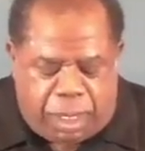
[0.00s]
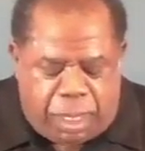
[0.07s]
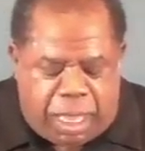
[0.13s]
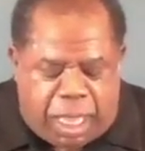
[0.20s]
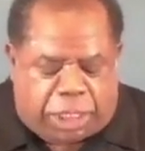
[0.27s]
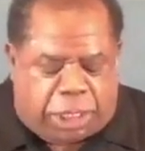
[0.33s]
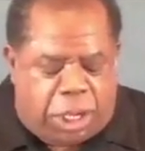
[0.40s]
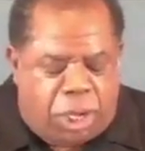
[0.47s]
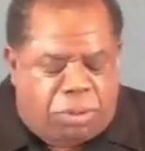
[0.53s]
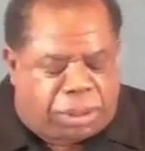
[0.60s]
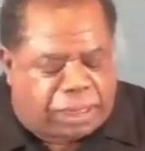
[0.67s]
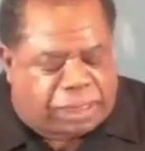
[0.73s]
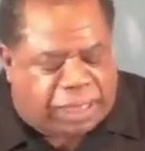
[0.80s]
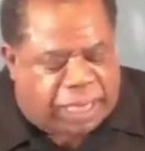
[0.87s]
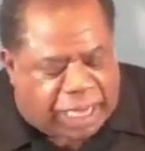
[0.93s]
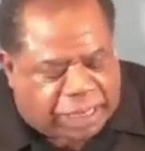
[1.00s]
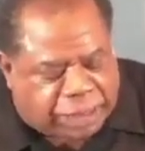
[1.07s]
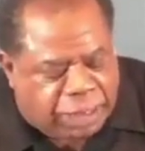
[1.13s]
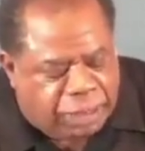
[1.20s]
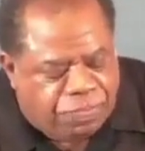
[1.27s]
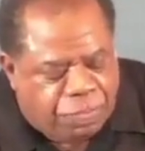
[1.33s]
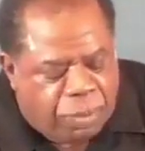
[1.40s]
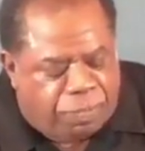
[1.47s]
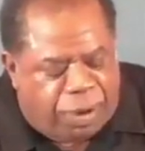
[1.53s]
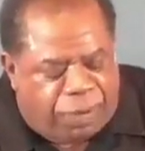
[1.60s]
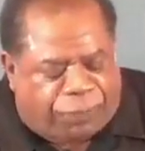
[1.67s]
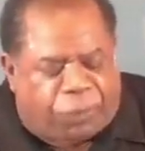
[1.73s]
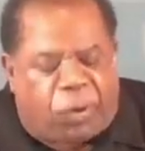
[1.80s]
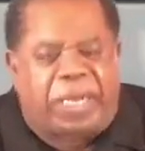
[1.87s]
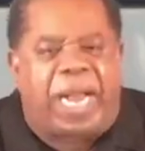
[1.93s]
He accuses us
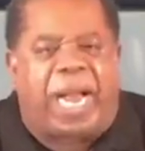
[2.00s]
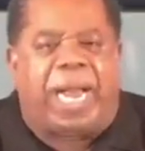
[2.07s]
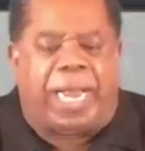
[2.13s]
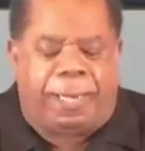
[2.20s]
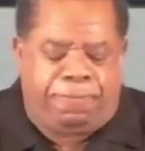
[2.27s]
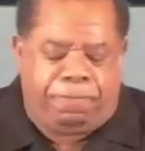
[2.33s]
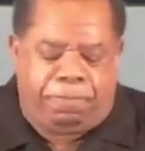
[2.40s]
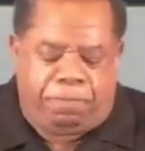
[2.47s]
before God.